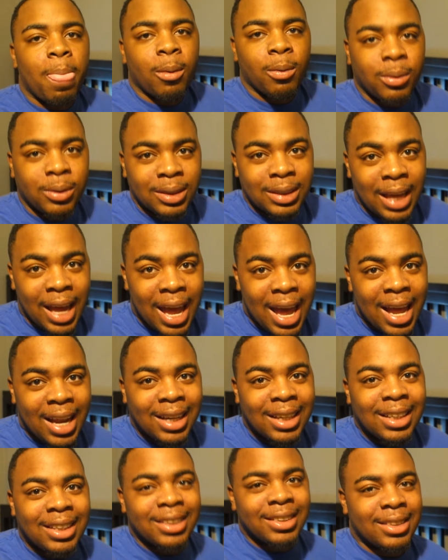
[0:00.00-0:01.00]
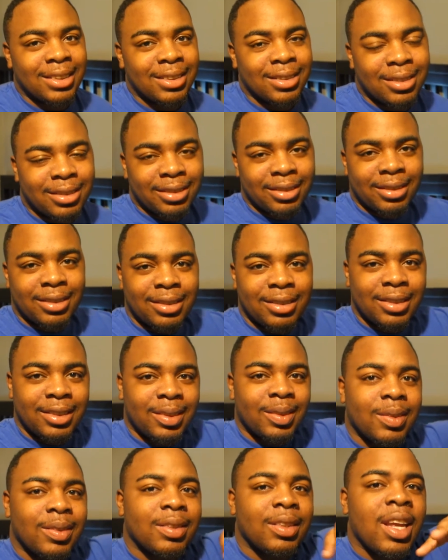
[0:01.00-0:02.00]
What's happening?
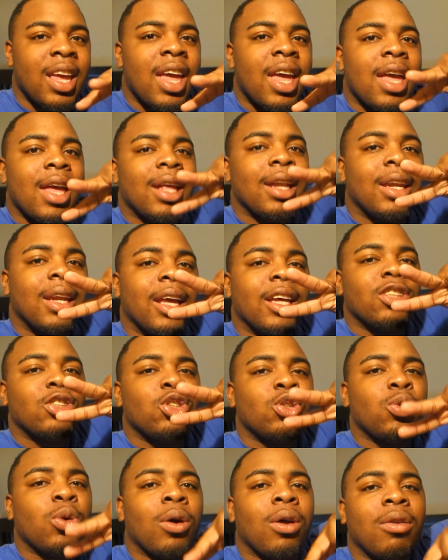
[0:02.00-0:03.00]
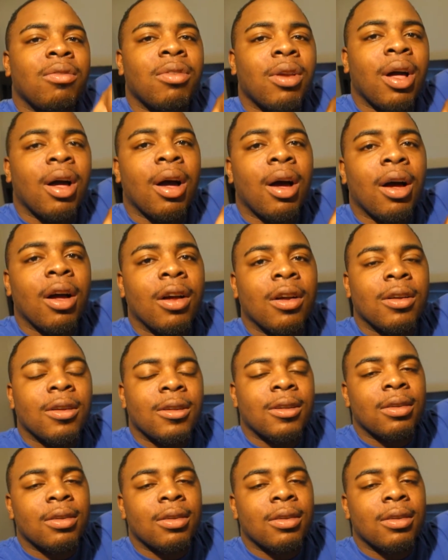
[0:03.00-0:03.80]
Day two of the blog.